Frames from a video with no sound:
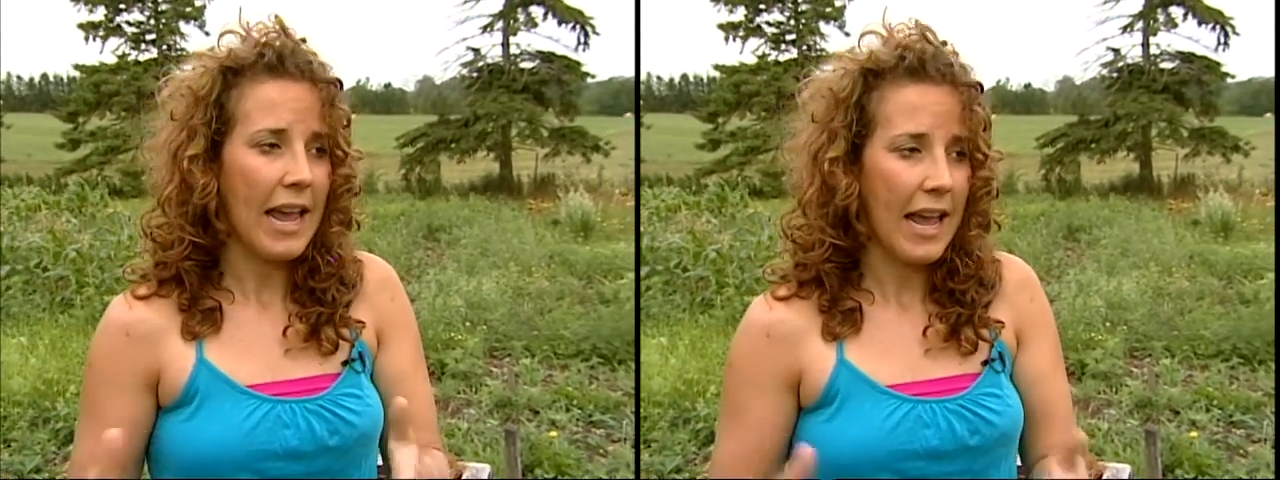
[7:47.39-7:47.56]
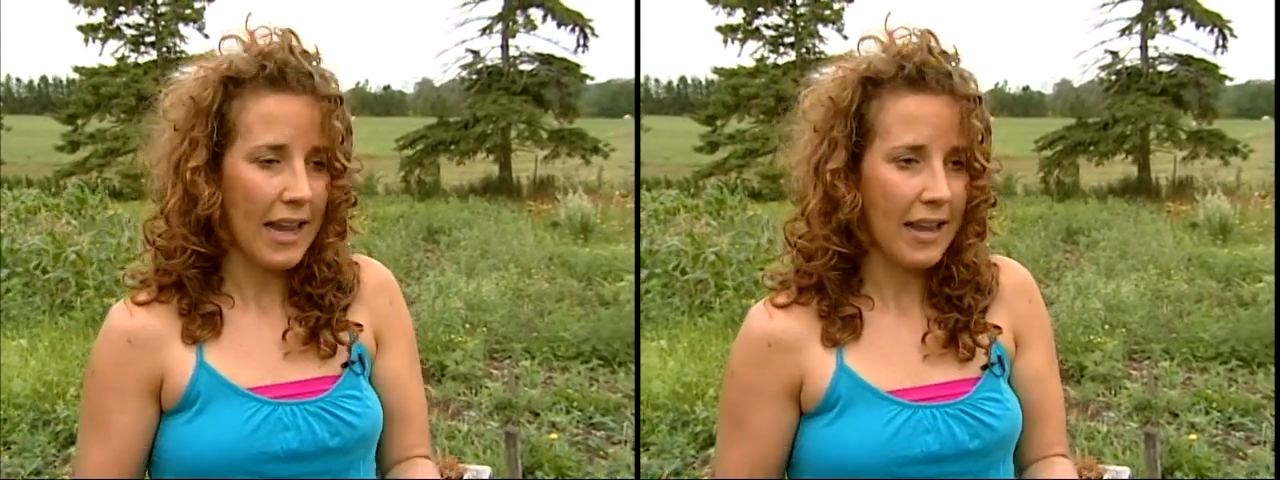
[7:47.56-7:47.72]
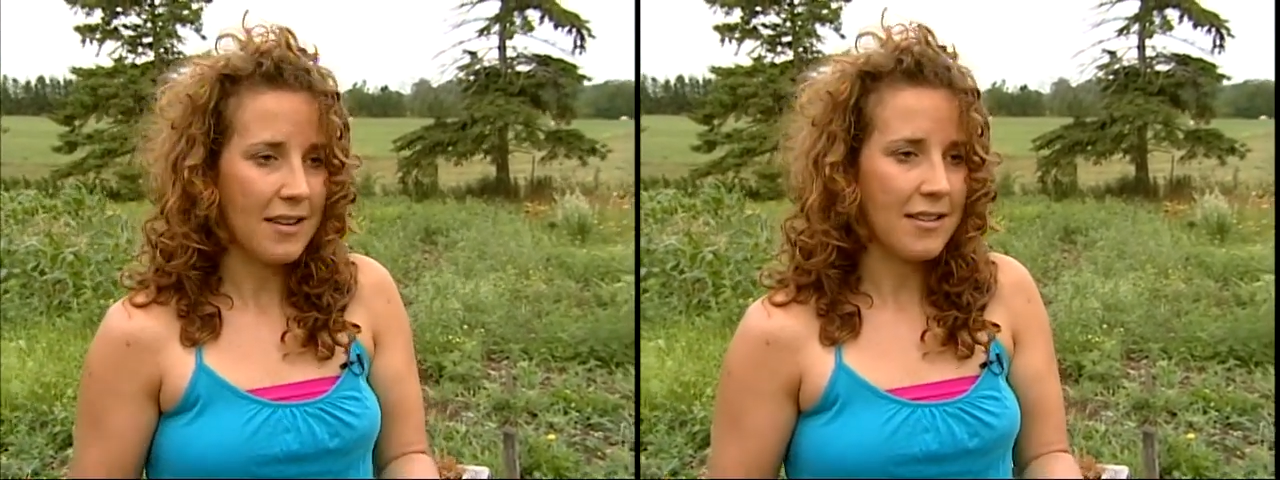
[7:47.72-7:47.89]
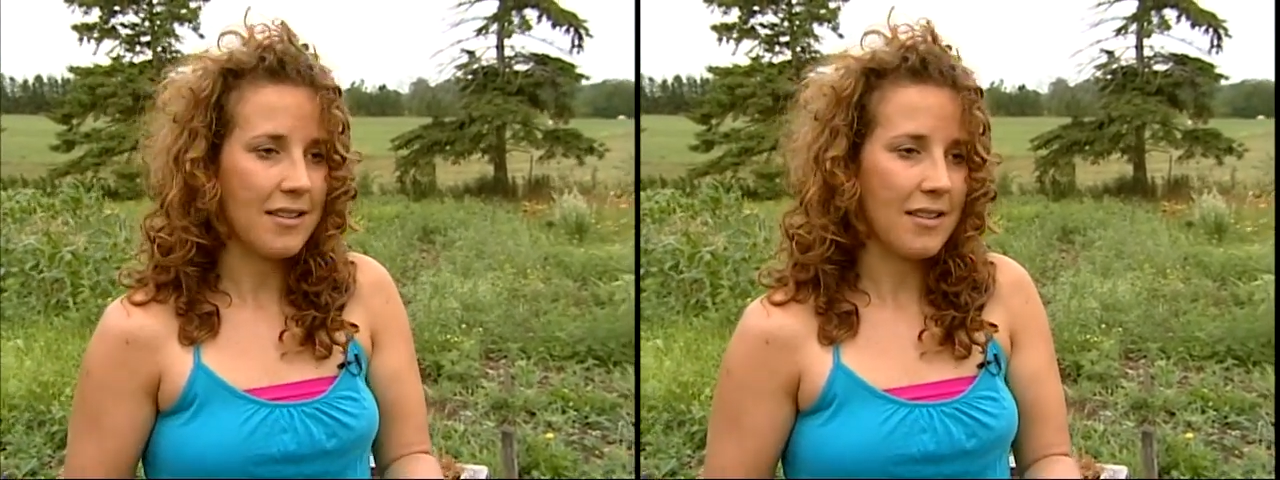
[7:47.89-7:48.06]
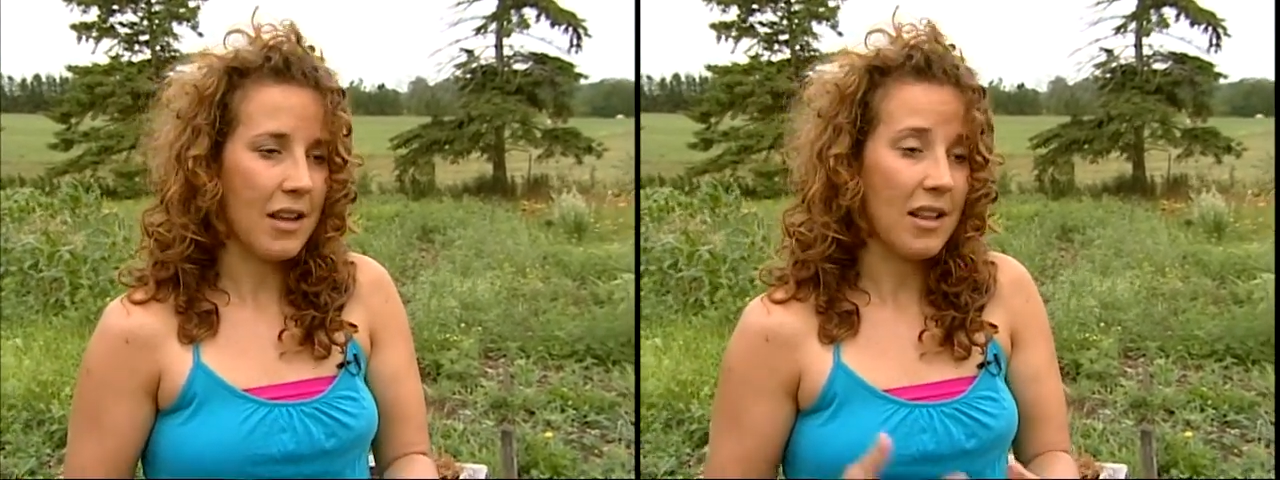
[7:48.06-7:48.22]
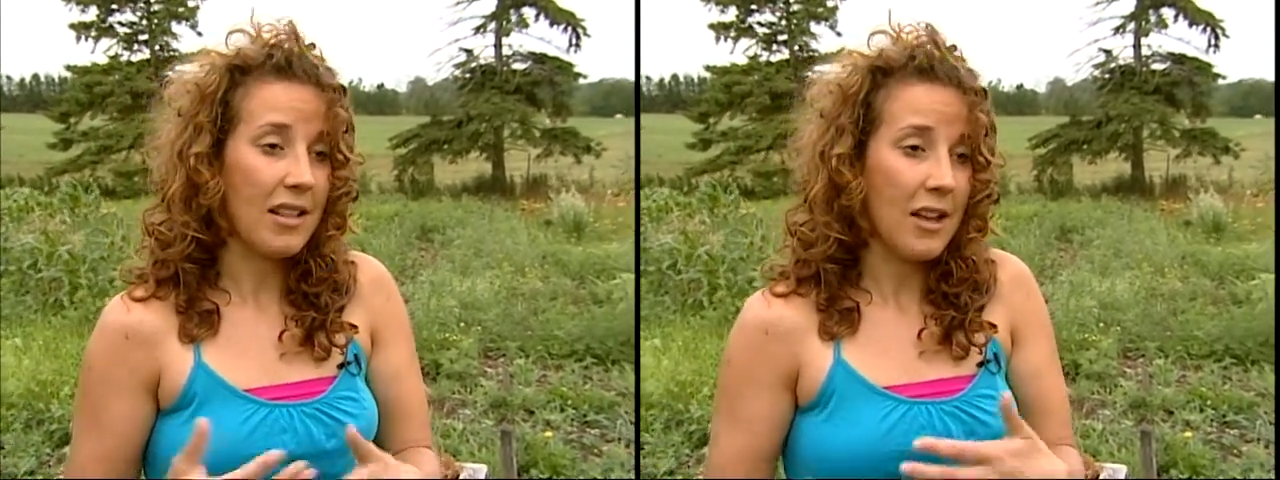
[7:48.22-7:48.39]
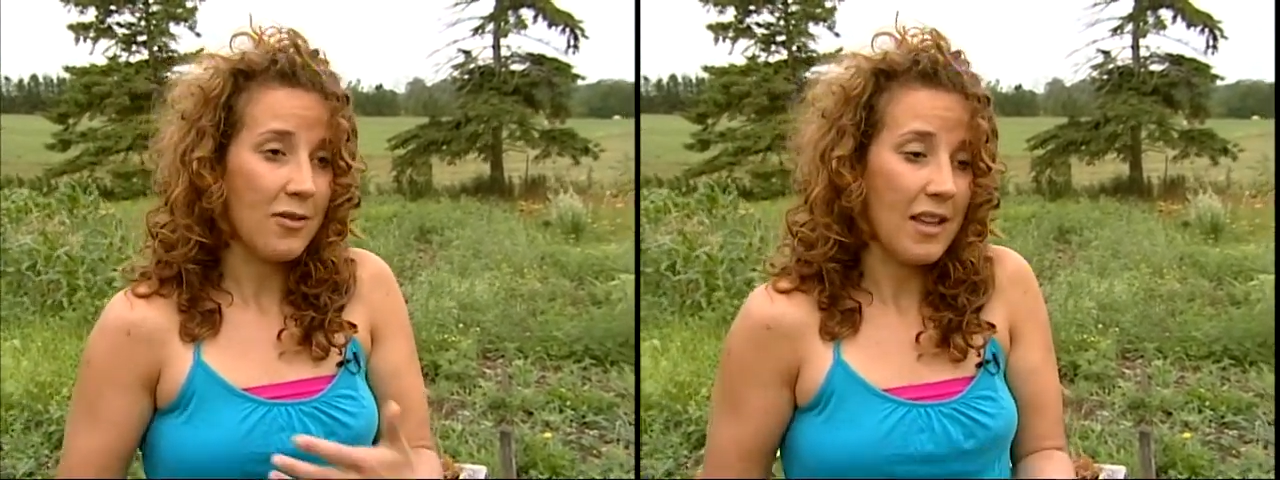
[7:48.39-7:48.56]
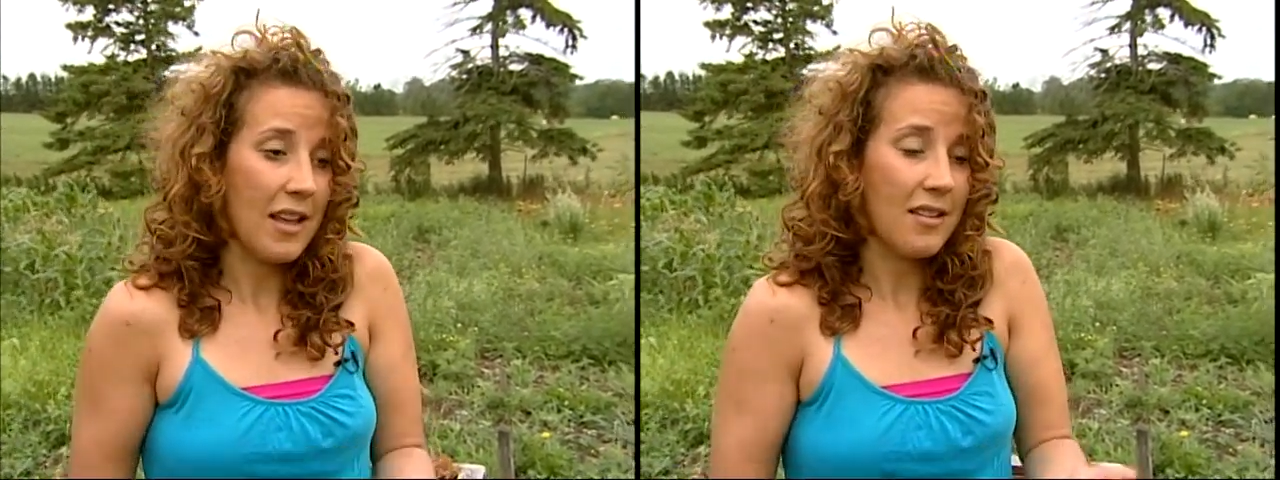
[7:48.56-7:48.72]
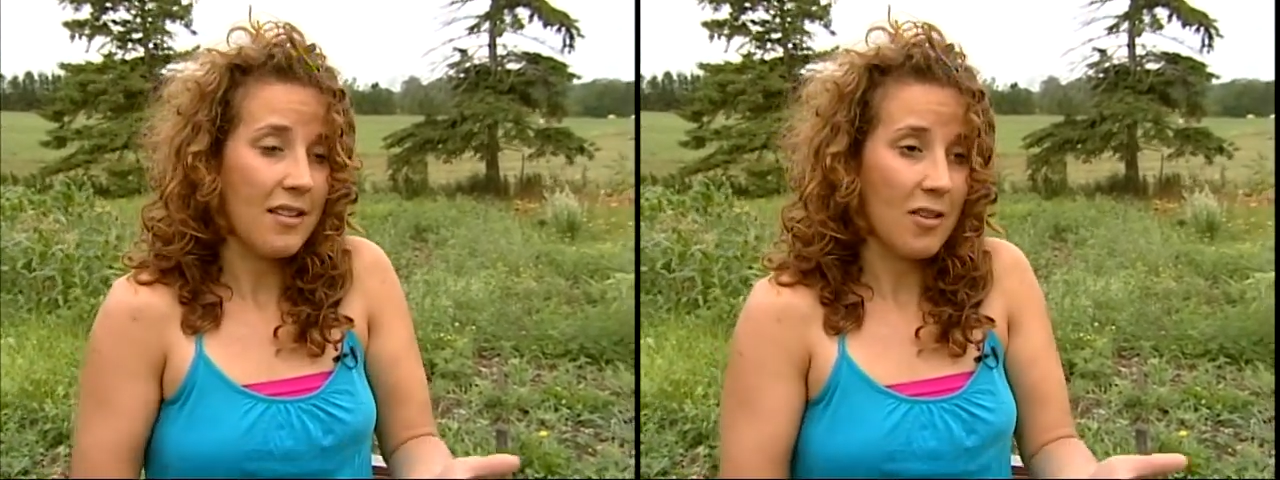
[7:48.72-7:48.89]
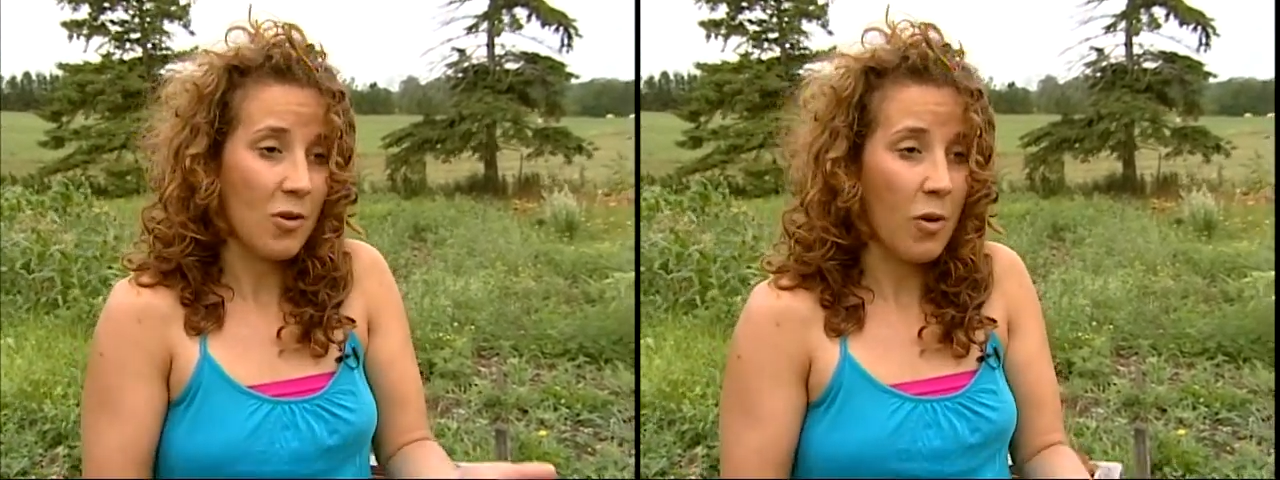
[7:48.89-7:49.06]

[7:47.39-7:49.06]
and allows them the